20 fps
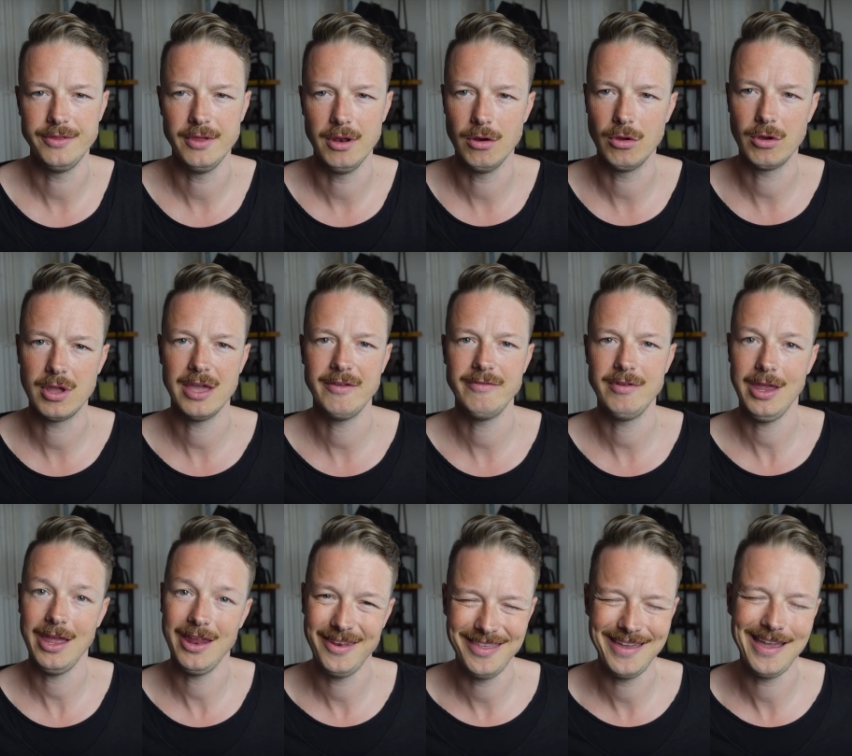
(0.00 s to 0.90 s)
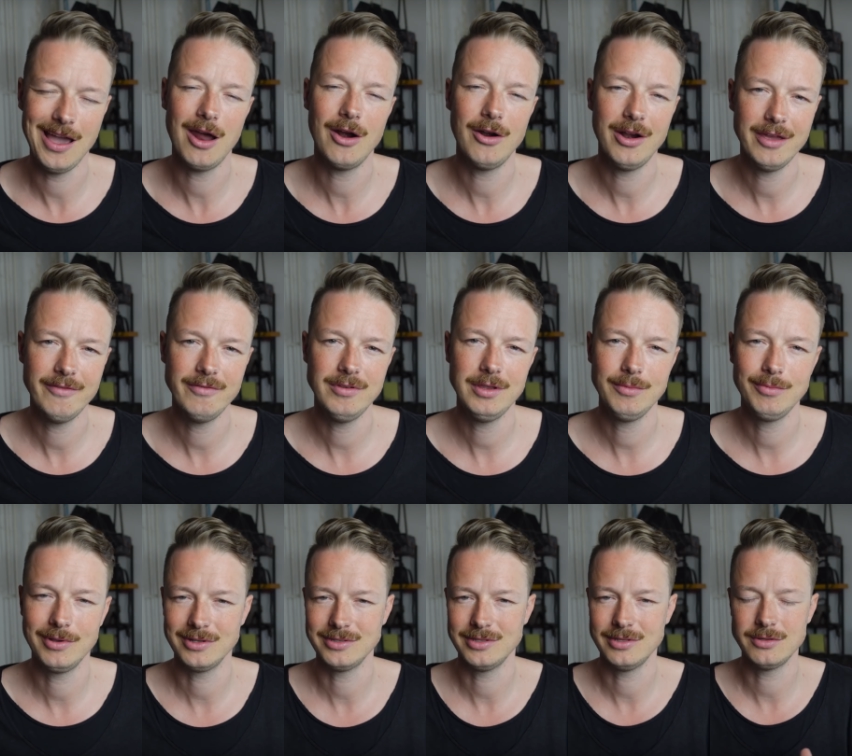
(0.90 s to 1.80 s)
They look heavy, and they are heavy
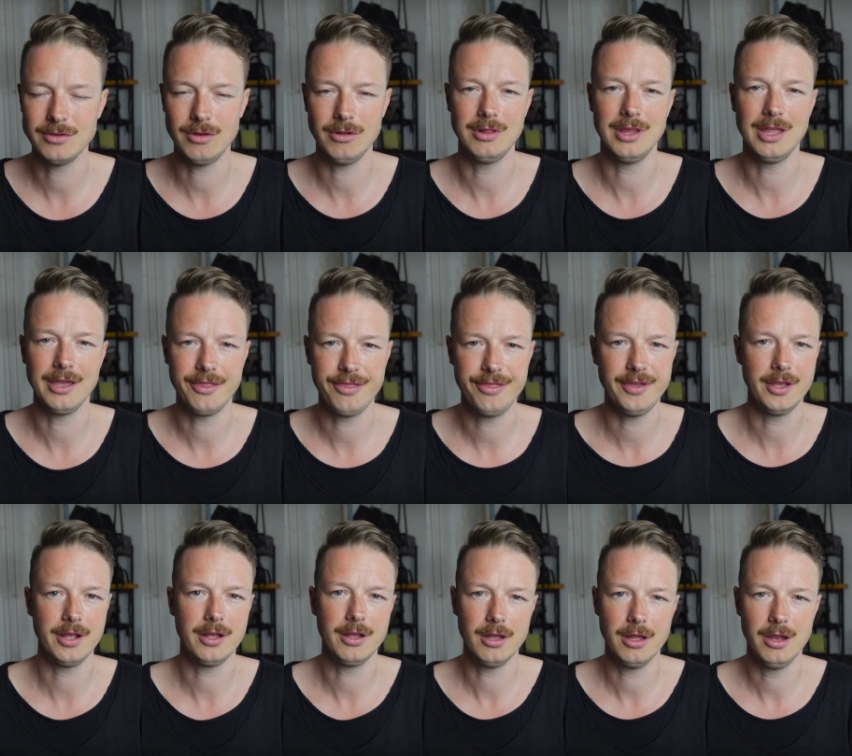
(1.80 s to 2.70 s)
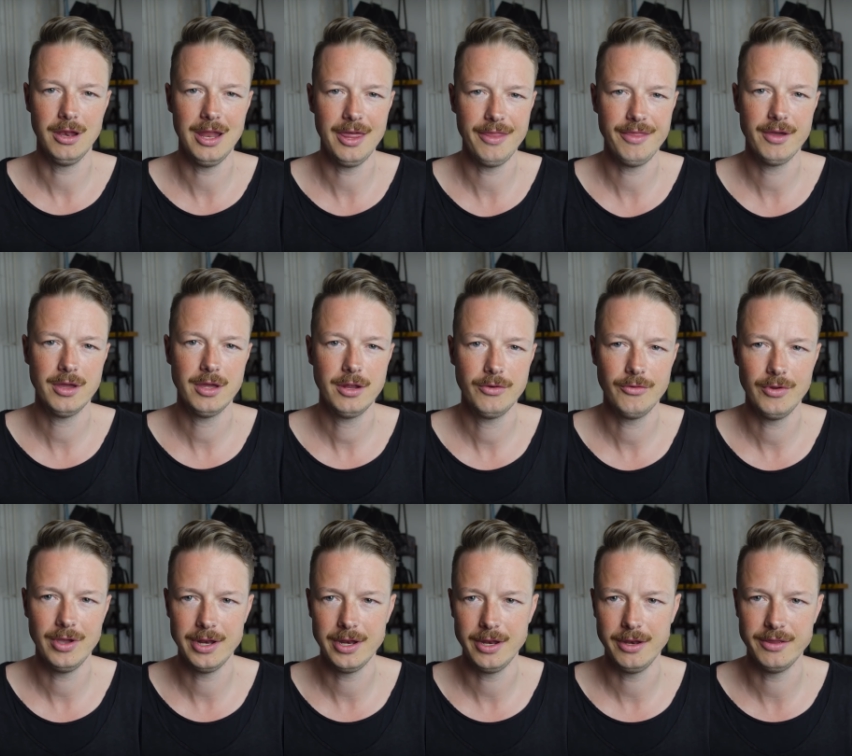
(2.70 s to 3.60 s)
because it's all like thick leather,
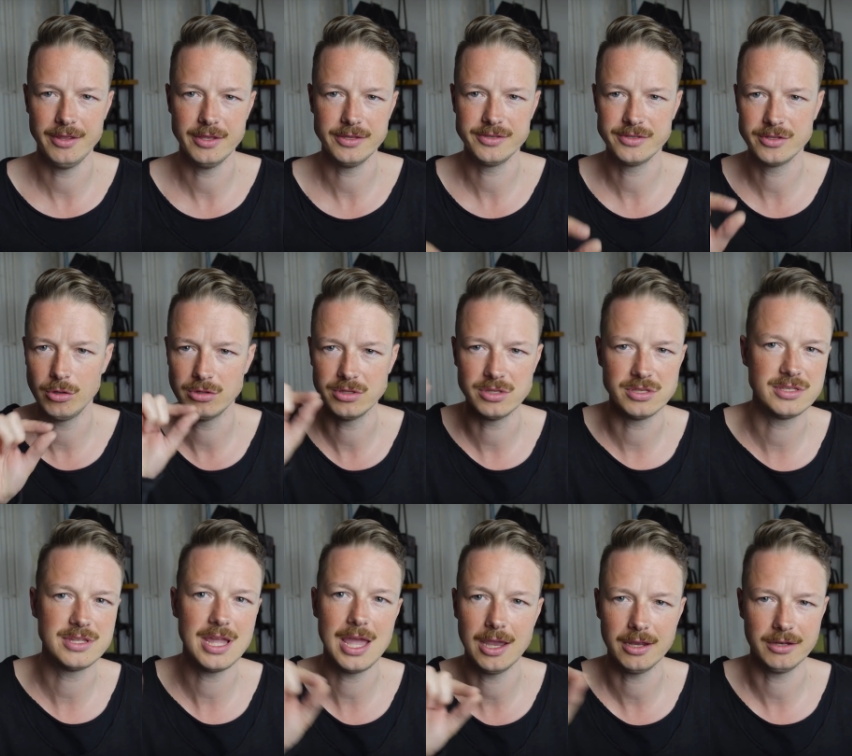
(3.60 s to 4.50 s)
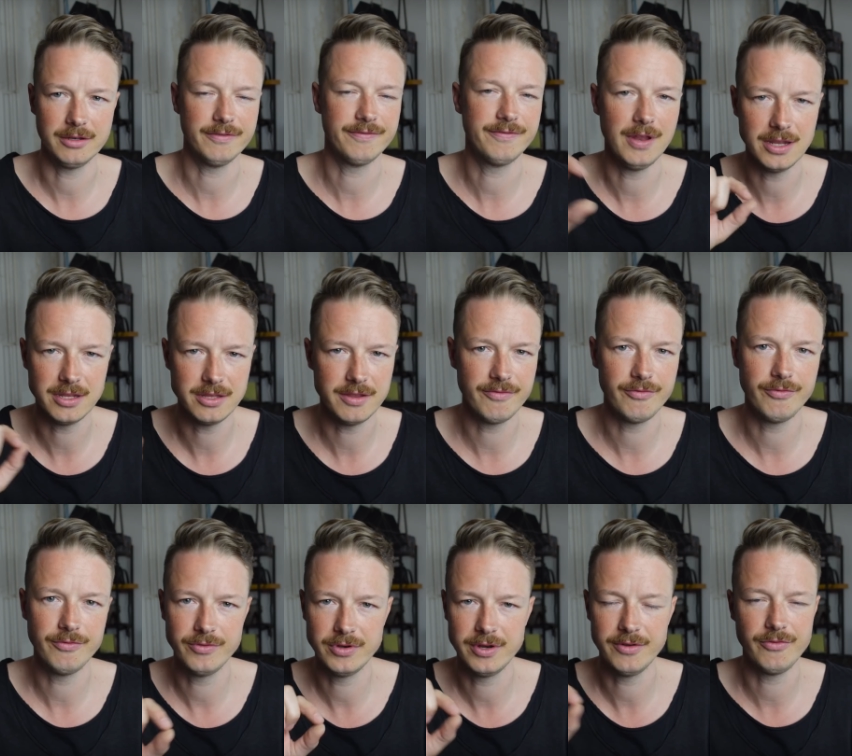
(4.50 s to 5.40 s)
right? And the sole is stacked of like
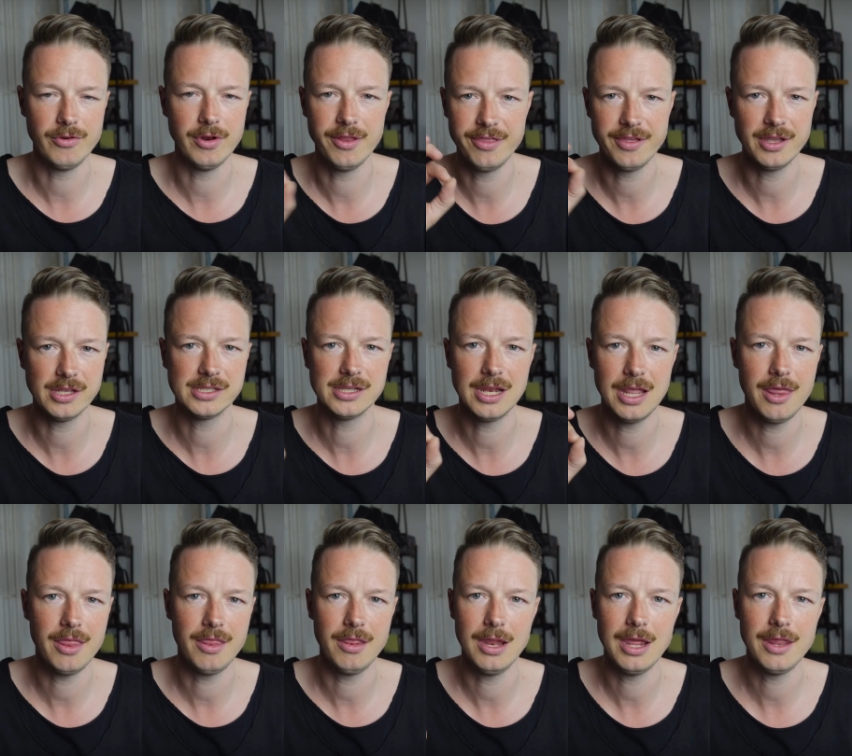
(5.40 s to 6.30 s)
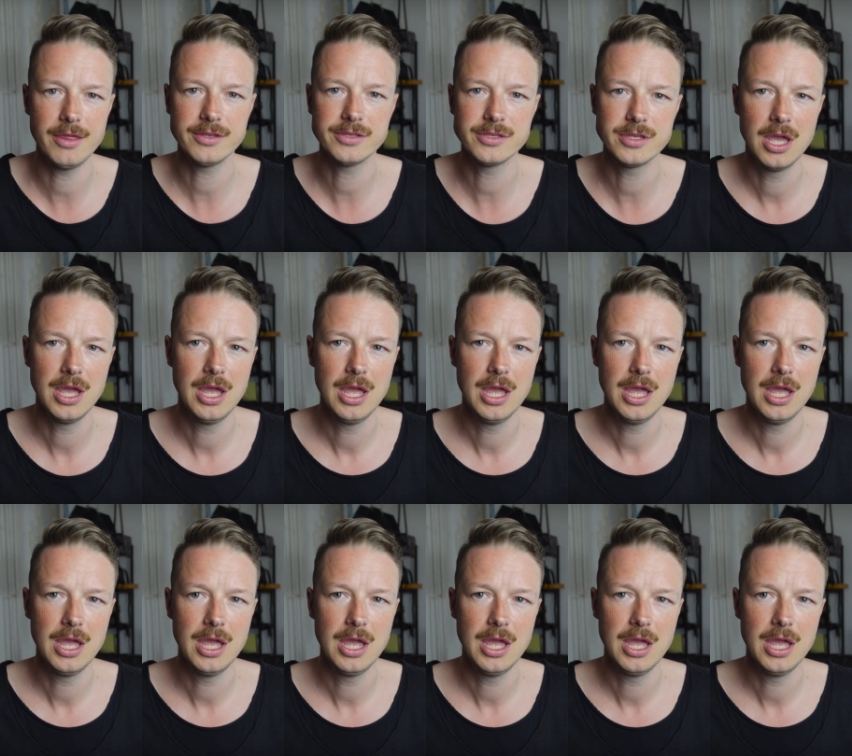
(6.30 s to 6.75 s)
different thick leathers.